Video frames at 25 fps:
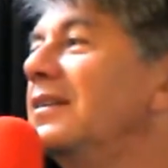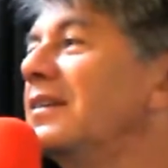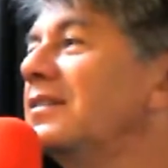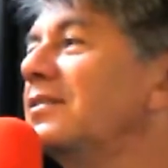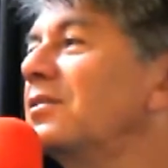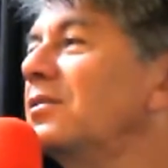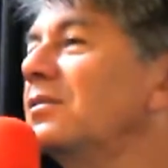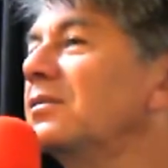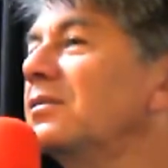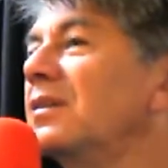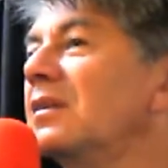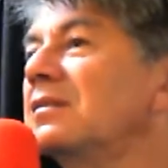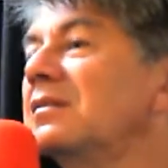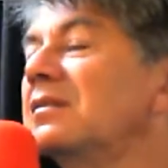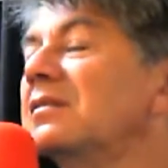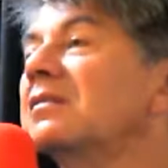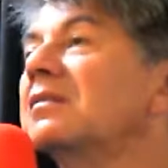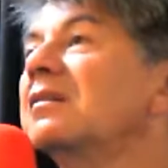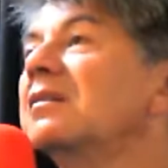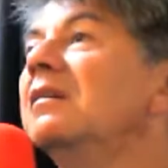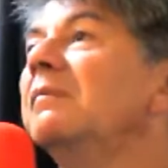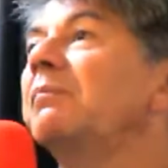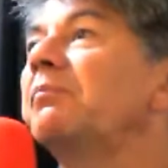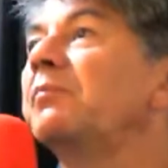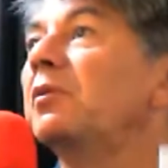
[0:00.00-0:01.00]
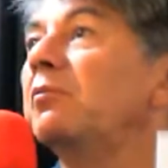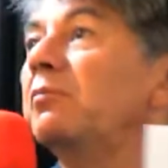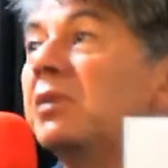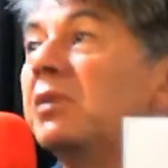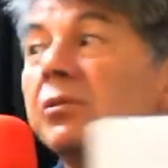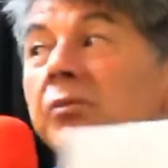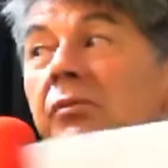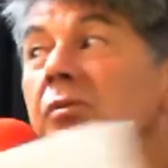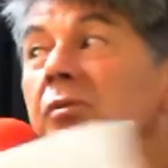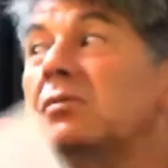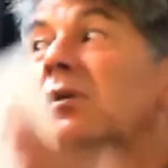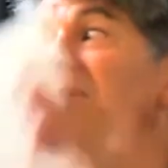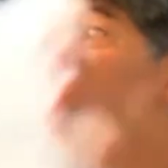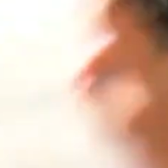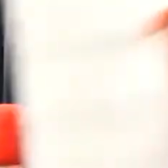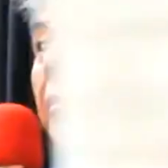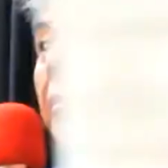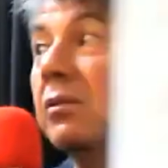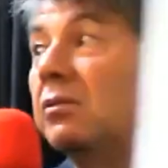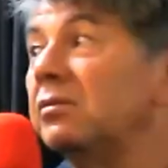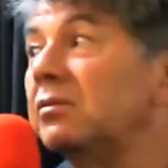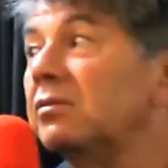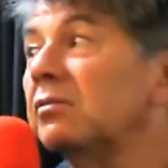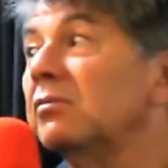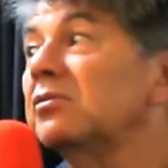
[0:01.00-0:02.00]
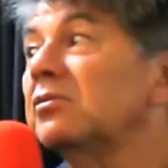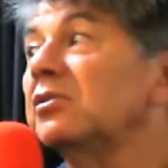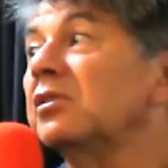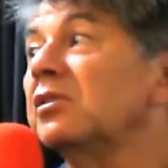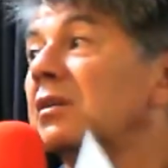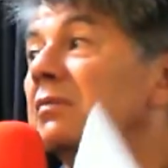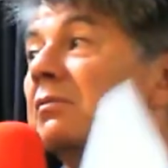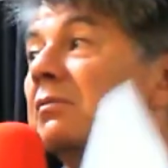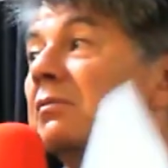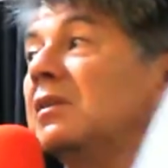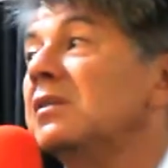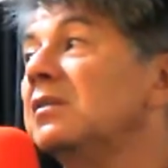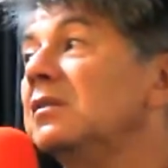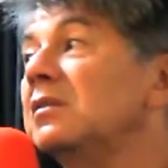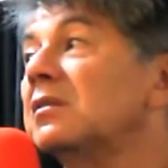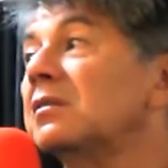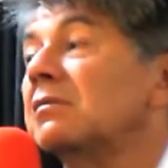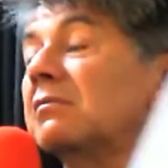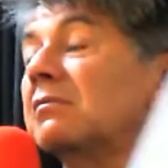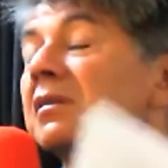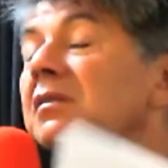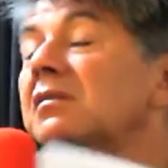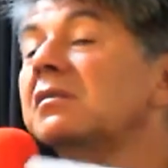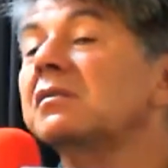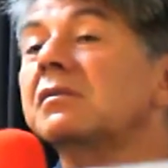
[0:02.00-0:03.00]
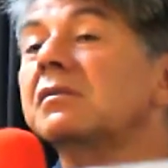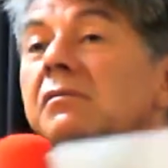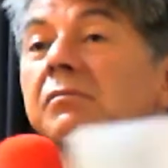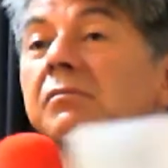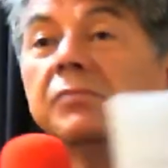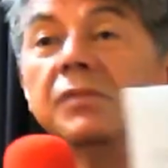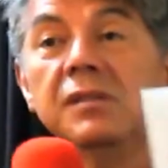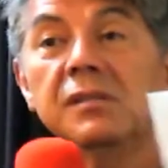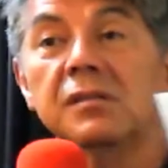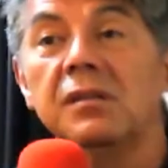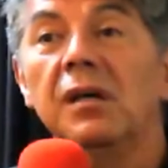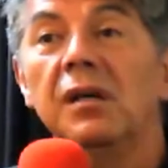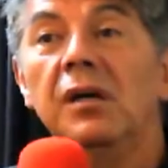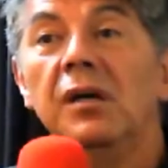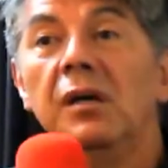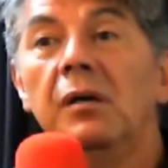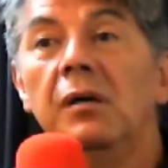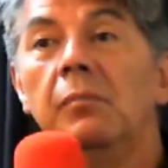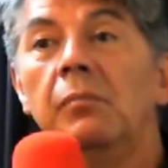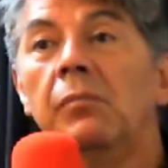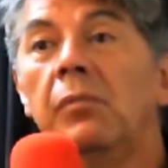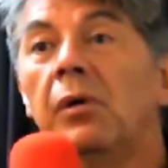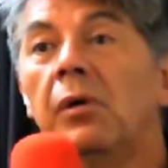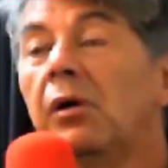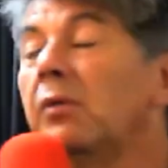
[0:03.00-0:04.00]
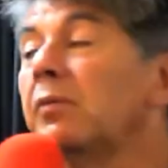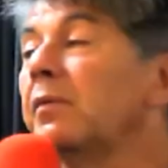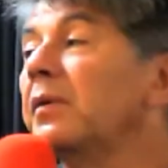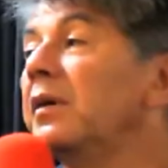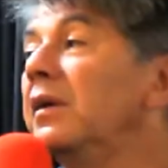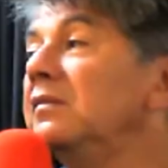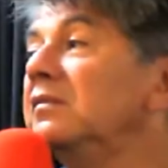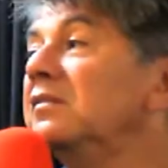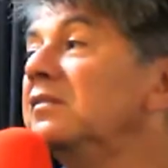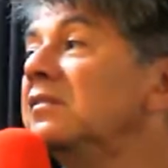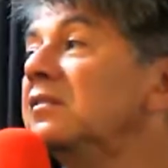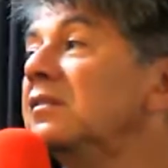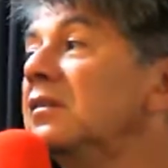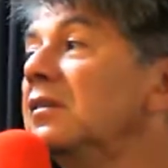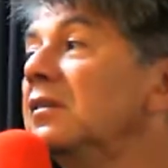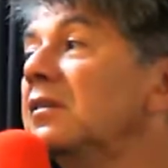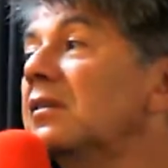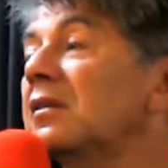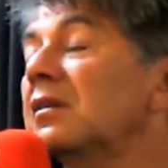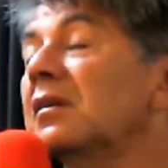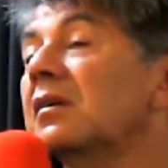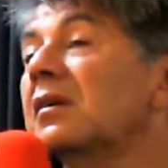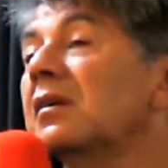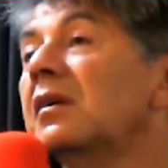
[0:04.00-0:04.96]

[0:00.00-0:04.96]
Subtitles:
so that's, we could also generate interest with more realistic